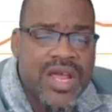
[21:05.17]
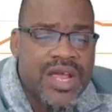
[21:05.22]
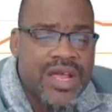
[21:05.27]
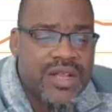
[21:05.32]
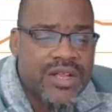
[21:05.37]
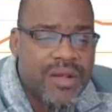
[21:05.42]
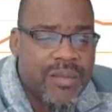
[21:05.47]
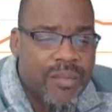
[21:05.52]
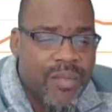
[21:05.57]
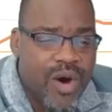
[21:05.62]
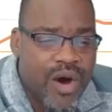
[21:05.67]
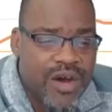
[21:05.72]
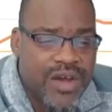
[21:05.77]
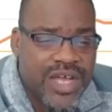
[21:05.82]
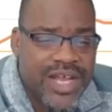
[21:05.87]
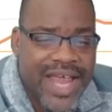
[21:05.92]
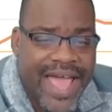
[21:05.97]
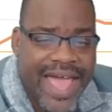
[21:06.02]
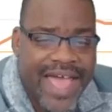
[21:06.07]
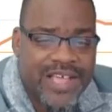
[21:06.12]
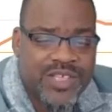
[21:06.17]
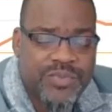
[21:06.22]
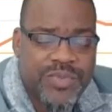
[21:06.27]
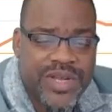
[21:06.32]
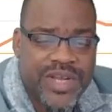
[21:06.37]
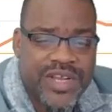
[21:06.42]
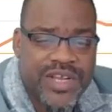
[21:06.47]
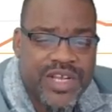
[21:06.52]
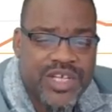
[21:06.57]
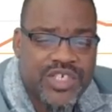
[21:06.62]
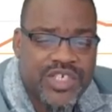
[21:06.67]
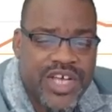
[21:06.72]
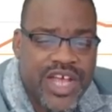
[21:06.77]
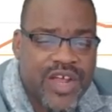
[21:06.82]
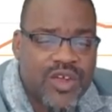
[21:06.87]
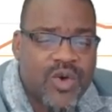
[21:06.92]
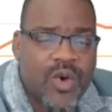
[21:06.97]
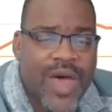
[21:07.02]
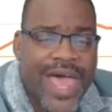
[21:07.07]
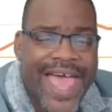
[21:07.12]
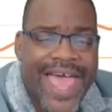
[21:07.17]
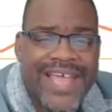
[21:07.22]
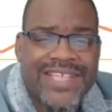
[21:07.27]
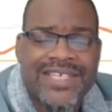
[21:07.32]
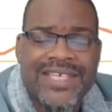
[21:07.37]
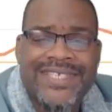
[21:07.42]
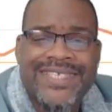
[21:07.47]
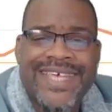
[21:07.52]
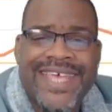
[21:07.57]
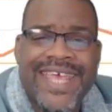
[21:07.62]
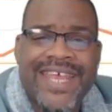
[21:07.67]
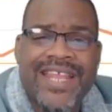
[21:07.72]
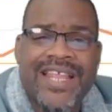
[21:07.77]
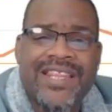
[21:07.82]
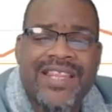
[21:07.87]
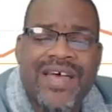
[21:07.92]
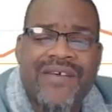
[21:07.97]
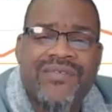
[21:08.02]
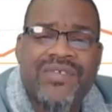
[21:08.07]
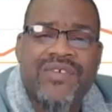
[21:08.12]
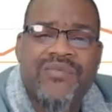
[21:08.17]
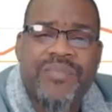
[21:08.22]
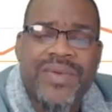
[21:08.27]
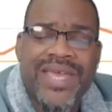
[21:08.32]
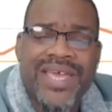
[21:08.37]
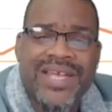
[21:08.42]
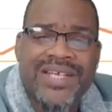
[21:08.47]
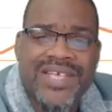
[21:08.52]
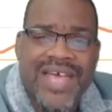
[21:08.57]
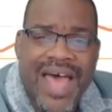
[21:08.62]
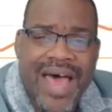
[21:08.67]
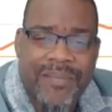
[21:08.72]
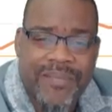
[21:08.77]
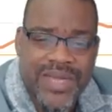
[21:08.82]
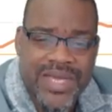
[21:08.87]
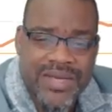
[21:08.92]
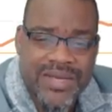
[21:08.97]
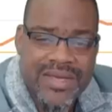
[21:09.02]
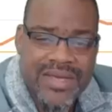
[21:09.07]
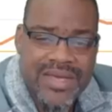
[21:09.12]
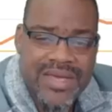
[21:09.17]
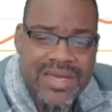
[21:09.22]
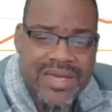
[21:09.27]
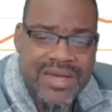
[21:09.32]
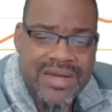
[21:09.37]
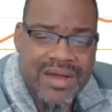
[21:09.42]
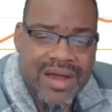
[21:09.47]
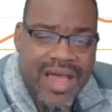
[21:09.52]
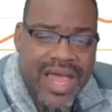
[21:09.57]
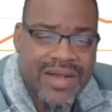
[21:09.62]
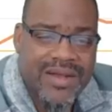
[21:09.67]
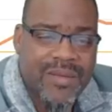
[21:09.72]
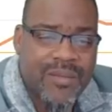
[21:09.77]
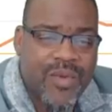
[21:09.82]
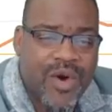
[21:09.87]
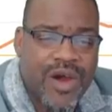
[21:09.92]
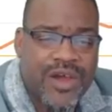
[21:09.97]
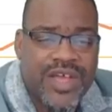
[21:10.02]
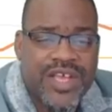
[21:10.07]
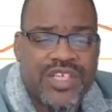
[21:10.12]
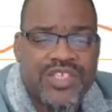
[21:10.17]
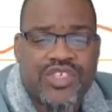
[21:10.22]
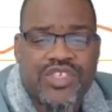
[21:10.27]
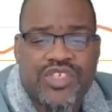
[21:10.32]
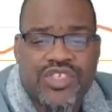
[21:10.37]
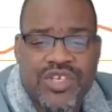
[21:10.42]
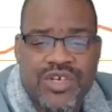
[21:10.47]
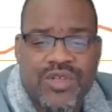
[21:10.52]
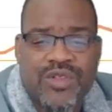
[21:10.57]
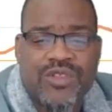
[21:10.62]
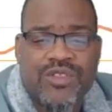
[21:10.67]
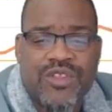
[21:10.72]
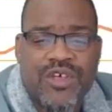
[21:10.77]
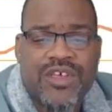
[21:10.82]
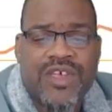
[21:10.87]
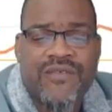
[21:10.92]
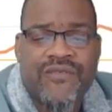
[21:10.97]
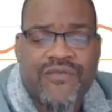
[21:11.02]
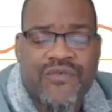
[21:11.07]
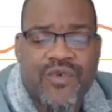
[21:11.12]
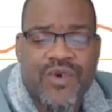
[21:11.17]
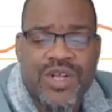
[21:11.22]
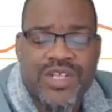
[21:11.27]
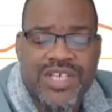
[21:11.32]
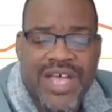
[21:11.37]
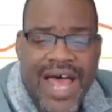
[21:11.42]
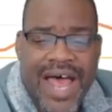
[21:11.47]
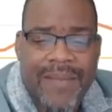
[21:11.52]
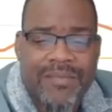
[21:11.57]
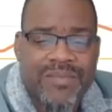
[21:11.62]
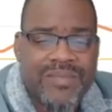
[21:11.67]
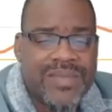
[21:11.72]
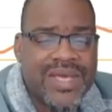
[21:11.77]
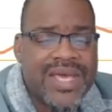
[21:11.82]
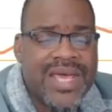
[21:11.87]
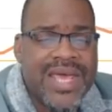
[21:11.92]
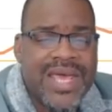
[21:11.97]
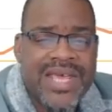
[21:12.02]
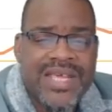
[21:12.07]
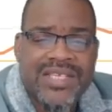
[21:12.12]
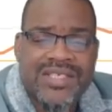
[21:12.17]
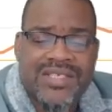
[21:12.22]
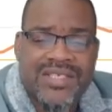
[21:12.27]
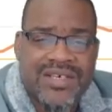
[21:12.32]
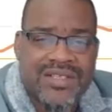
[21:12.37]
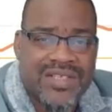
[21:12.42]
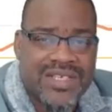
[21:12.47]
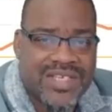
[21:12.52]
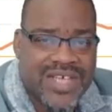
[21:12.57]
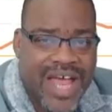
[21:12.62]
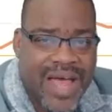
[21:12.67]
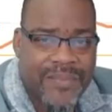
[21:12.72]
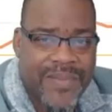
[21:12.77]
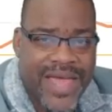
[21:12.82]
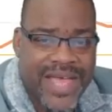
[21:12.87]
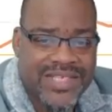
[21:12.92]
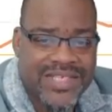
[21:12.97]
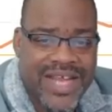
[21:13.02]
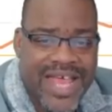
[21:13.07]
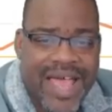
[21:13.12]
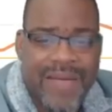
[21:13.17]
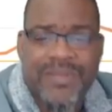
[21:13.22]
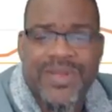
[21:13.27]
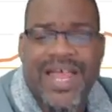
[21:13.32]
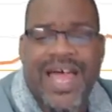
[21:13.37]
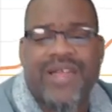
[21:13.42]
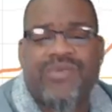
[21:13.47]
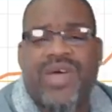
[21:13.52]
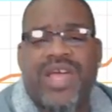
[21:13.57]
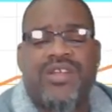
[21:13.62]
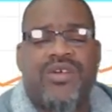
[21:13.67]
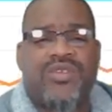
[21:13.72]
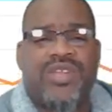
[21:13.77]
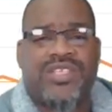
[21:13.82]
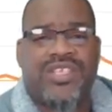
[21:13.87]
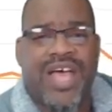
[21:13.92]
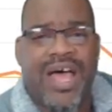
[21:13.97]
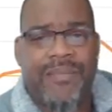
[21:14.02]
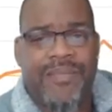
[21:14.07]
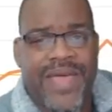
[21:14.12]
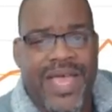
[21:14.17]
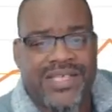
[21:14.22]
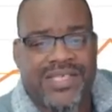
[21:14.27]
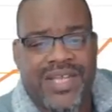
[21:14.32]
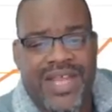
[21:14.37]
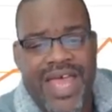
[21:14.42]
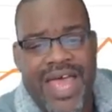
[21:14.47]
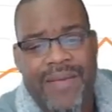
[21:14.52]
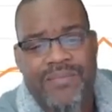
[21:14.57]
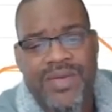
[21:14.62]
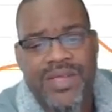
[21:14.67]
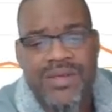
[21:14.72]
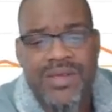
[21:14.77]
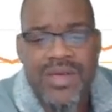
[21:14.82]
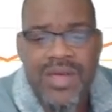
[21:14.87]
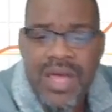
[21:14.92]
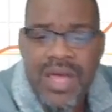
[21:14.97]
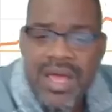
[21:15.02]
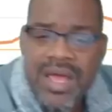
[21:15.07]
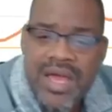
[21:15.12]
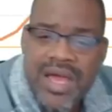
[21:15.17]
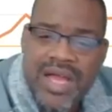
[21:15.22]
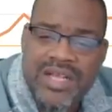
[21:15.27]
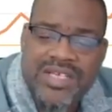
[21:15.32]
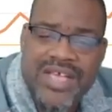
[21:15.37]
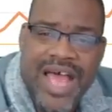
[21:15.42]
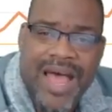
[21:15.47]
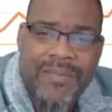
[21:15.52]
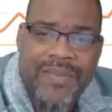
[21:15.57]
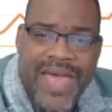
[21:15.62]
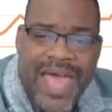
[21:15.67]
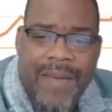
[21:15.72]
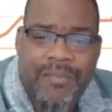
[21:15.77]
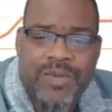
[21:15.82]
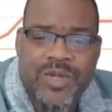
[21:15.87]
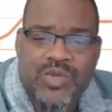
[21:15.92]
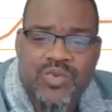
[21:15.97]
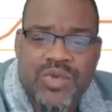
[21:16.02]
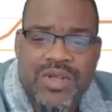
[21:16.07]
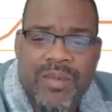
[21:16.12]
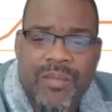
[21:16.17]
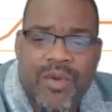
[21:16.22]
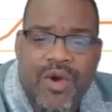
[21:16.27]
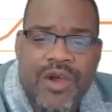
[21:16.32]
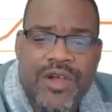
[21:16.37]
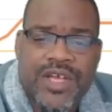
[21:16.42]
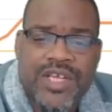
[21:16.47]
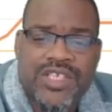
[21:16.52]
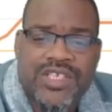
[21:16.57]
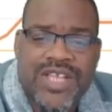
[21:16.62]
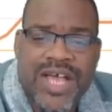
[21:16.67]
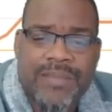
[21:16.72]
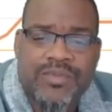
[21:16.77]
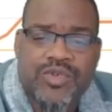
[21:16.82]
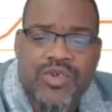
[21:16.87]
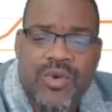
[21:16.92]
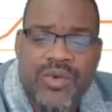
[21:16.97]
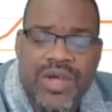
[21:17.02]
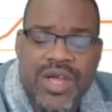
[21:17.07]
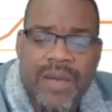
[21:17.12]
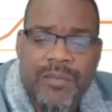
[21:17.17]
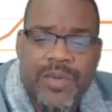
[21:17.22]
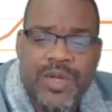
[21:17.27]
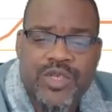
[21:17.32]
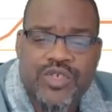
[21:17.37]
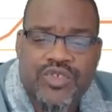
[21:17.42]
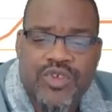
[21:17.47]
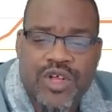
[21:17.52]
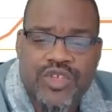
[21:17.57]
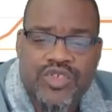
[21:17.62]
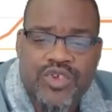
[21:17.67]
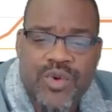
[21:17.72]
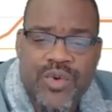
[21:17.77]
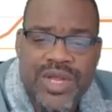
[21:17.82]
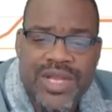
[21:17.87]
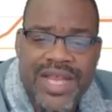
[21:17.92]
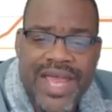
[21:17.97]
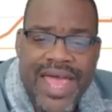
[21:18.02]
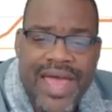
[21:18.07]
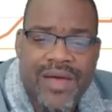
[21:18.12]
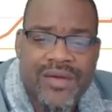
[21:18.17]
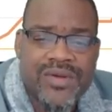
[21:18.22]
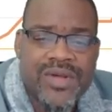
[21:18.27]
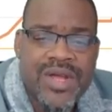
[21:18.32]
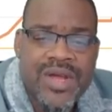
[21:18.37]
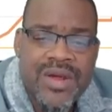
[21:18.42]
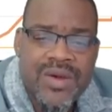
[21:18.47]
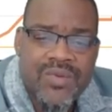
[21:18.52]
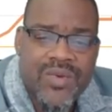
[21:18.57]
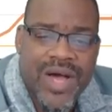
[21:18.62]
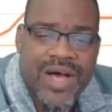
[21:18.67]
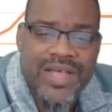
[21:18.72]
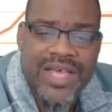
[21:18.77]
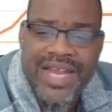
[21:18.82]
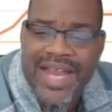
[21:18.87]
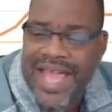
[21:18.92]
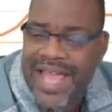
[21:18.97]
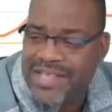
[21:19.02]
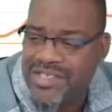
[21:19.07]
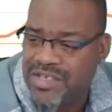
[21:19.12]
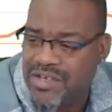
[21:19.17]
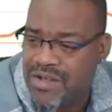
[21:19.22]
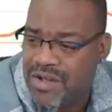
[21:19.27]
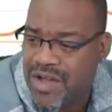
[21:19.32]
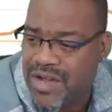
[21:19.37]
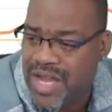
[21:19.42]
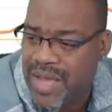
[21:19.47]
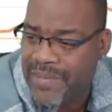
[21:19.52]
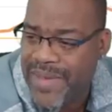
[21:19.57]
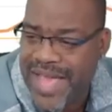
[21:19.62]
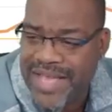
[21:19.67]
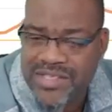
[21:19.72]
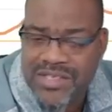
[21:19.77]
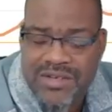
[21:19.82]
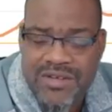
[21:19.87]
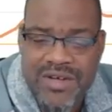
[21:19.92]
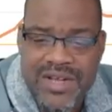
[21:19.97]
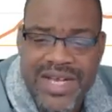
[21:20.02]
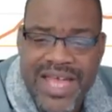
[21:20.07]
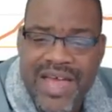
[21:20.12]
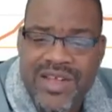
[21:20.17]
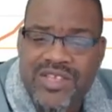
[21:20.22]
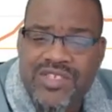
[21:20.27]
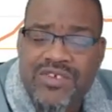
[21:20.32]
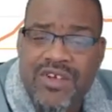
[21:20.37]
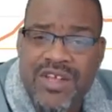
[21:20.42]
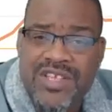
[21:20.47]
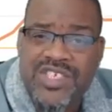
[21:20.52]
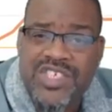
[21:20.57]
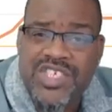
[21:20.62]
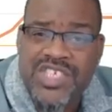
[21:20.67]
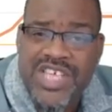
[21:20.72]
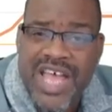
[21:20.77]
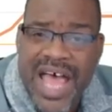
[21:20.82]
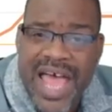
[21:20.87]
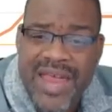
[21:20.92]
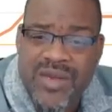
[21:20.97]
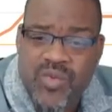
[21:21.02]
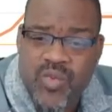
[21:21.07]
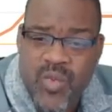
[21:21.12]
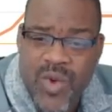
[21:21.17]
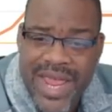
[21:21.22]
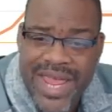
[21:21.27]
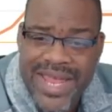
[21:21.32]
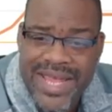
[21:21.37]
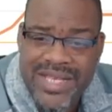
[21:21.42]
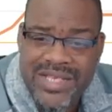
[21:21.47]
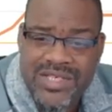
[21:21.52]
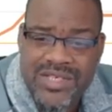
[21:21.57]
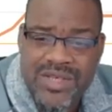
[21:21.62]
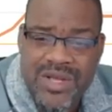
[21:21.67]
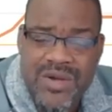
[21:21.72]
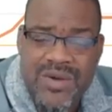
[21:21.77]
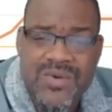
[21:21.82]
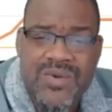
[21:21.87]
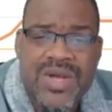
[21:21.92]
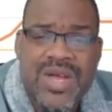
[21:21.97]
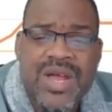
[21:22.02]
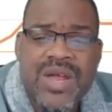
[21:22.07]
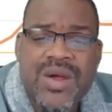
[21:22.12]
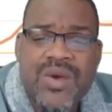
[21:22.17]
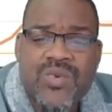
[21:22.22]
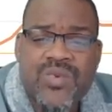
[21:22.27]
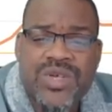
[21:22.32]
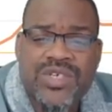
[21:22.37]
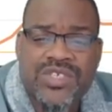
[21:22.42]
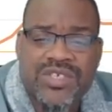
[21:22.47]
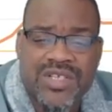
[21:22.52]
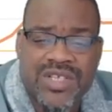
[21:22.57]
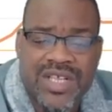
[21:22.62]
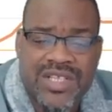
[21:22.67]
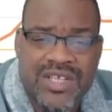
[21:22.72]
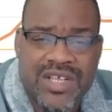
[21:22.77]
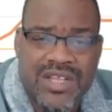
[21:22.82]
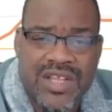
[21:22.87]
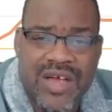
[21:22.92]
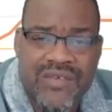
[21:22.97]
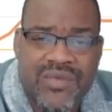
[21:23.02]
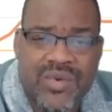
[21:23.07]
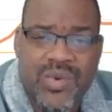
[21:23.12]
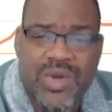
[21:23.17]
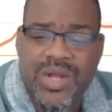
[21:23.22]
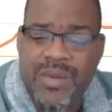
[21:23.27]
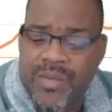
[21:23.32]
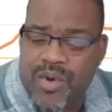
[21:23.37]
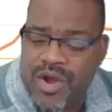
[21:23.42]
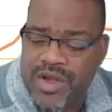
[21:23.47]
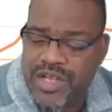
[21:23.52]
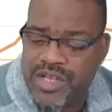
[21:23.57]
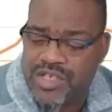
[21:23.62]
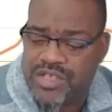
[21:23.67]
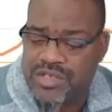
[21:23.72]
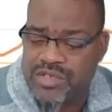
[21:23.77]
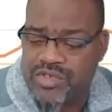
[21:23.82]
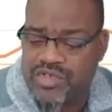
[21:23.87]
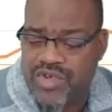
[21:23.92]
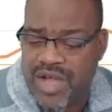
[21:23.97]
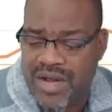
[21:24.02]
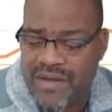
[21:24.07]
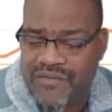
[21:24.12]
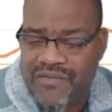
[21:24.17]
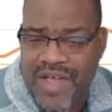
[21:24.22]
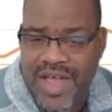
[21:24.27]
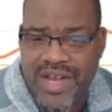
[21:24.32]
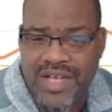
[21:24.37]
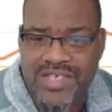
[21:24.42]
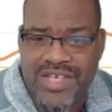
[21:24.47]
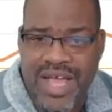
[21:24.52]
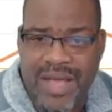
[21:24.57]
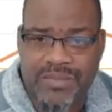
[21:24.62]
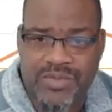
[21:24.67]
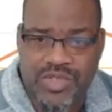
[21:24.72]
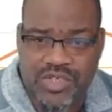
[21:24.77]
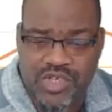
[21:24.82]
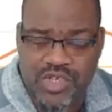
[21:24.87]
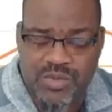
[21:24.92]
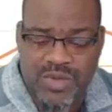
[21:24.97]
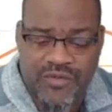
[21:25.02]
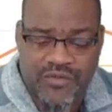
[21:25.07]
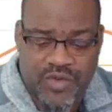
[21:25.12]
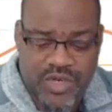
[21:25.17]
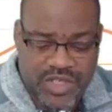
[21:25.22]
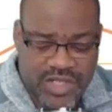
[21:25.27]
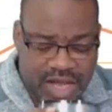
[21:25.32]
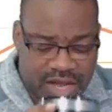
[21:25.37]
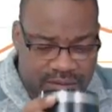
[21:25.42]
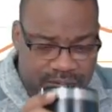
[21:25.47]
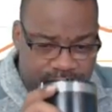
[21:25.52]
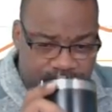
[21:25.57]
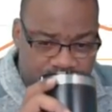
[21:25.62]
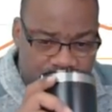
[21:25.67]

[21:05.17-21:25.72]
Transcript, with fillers: The market has been in a channel as it's in a level of being toppy. All right, the market is still looking for a top. Still, the top hasn't happened. How do I know the top hasn't happened? A top happens when the market stops going up and it starts going down. Well, it hasn't gone up, hasn't gone down. It's gone sideways. So we're still at the level where the market is still trying to find a top. Excuse me for a second.